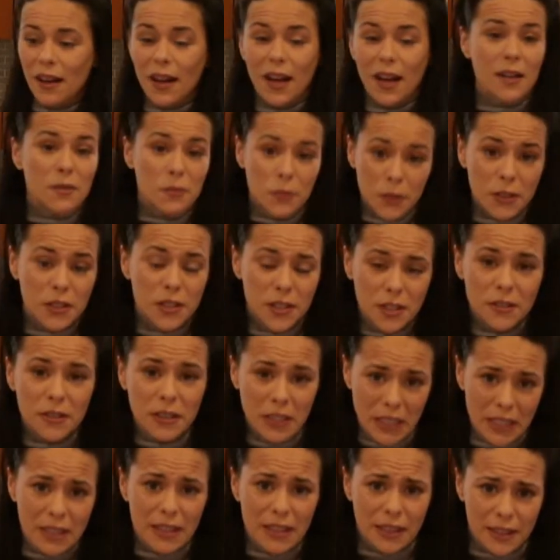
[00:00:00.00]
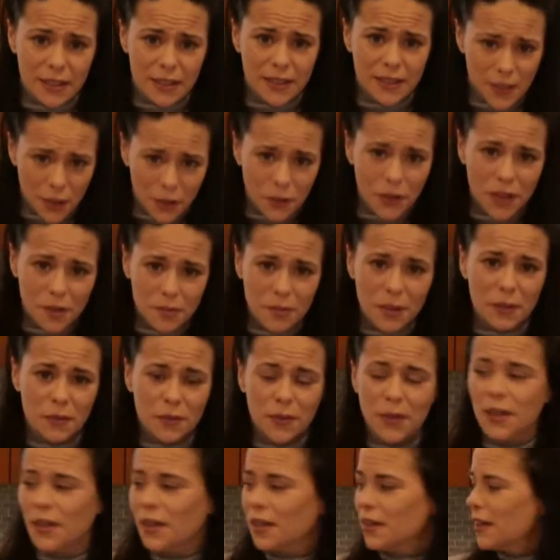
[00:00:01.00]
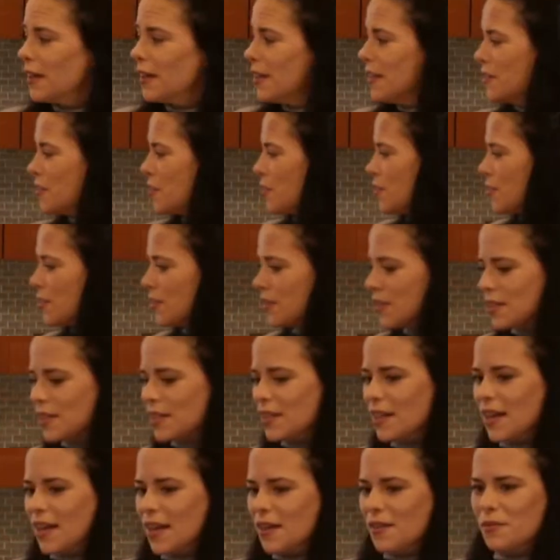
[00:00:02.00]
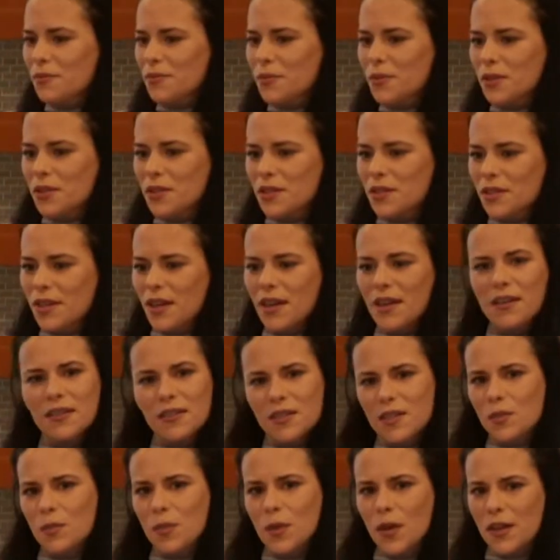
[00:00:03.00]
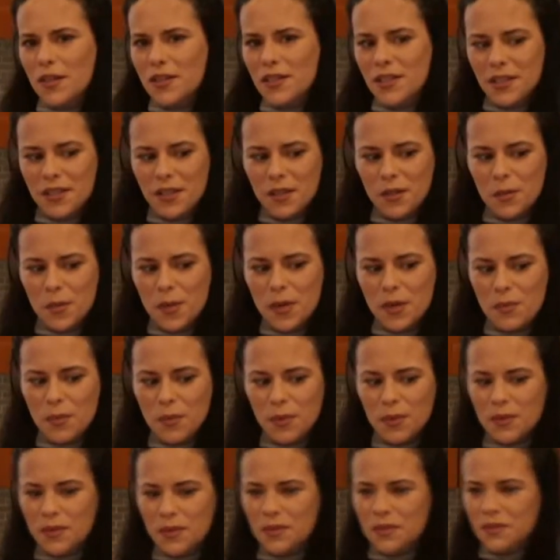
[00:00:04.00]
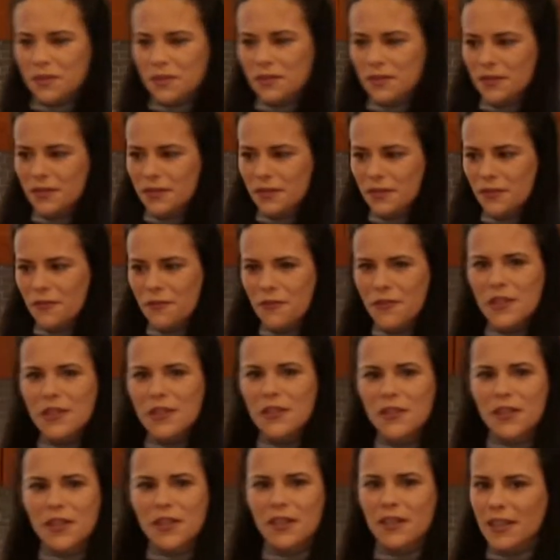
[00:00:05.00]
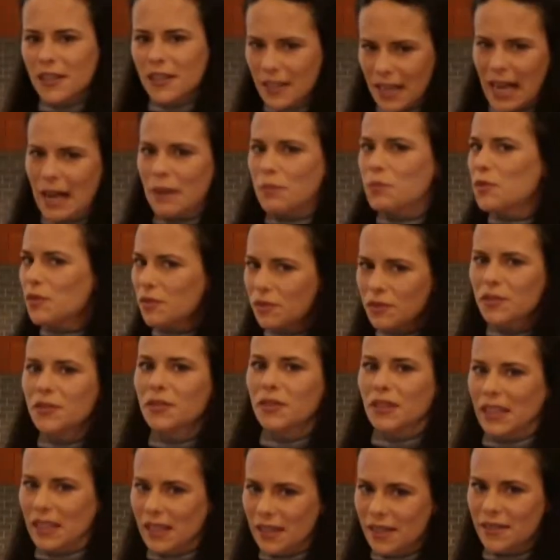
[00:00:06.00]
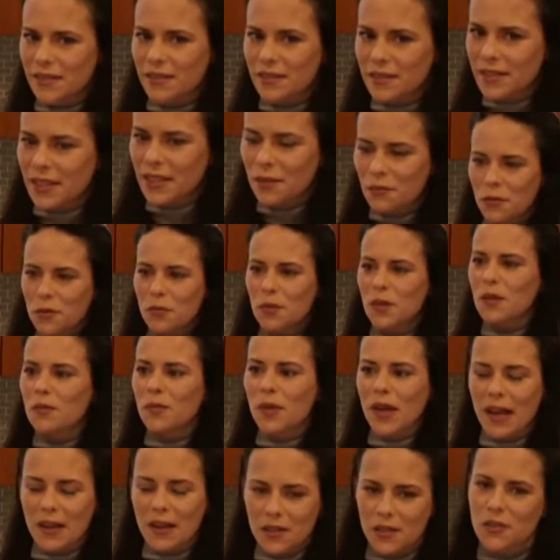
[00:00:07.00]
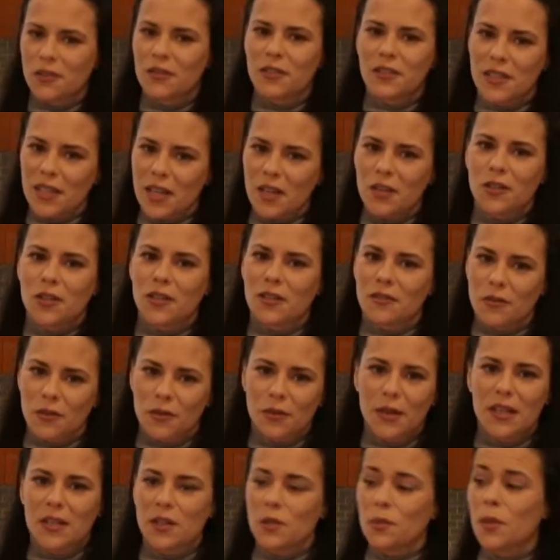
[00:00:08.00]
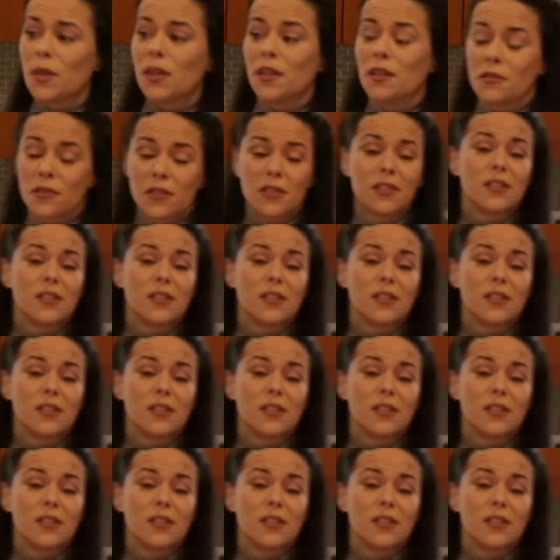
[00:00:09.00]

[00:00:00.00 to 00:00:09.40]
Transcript: I will still eat it, don't get me wrong. It's just that I was kind of surprised to hear people feel that it would be a bastardization of the recipe if